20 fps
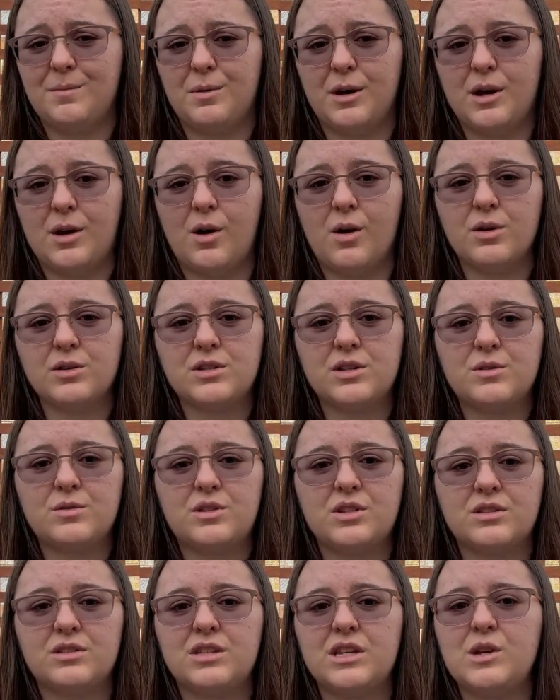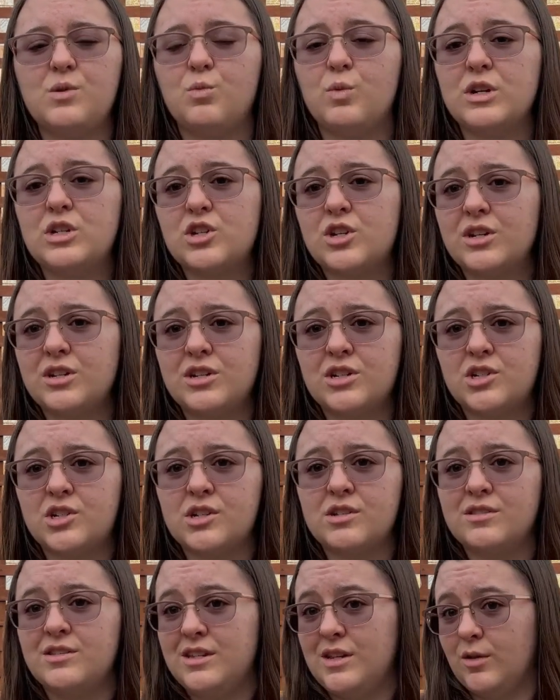but also to see which
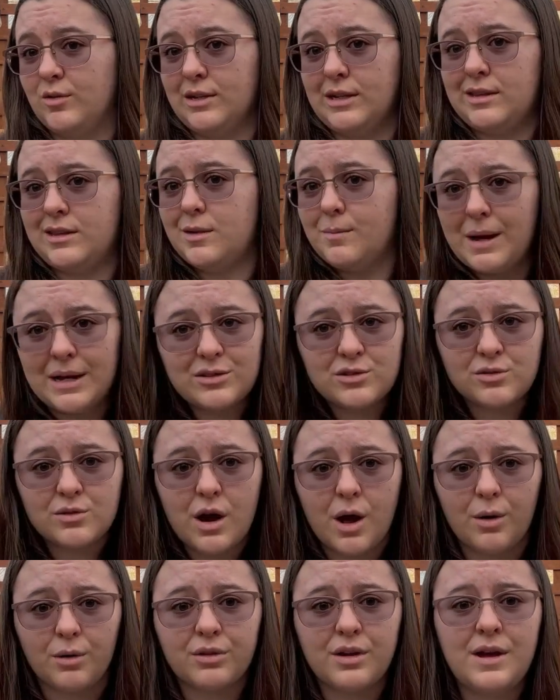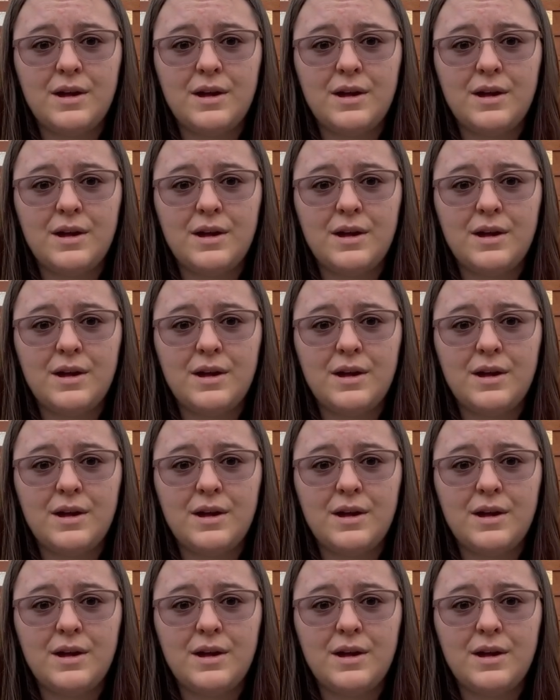conditions yielded the best growth.